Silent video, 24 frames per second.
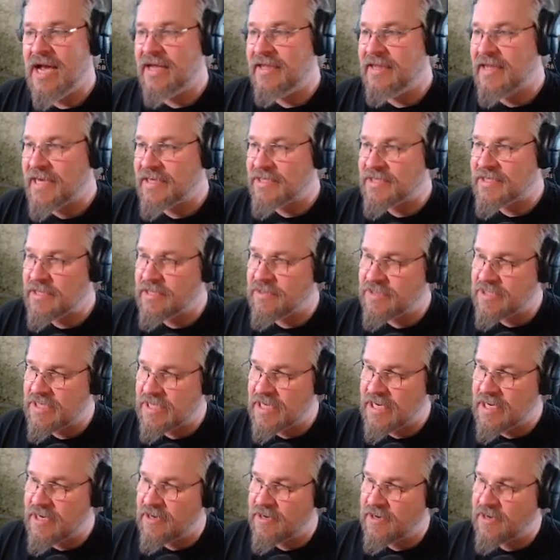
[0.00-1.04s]

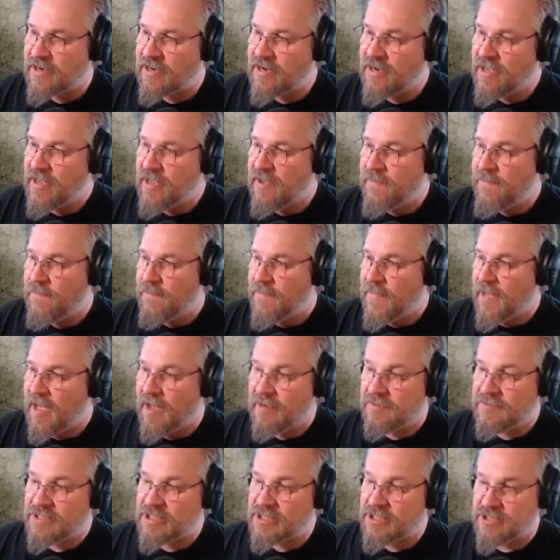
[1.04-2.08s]
Daxgaltir,
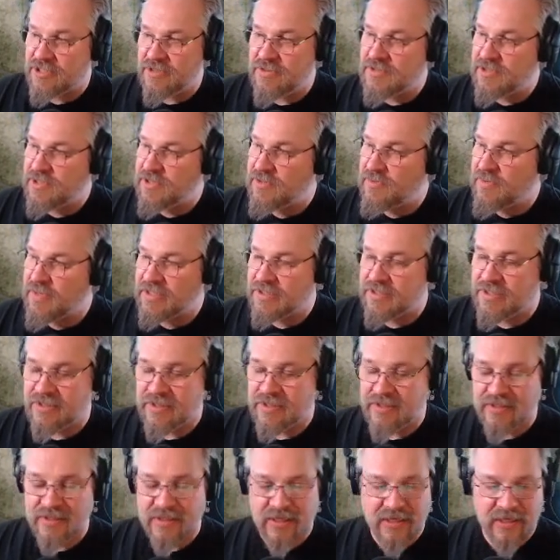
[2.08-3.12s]
just due to its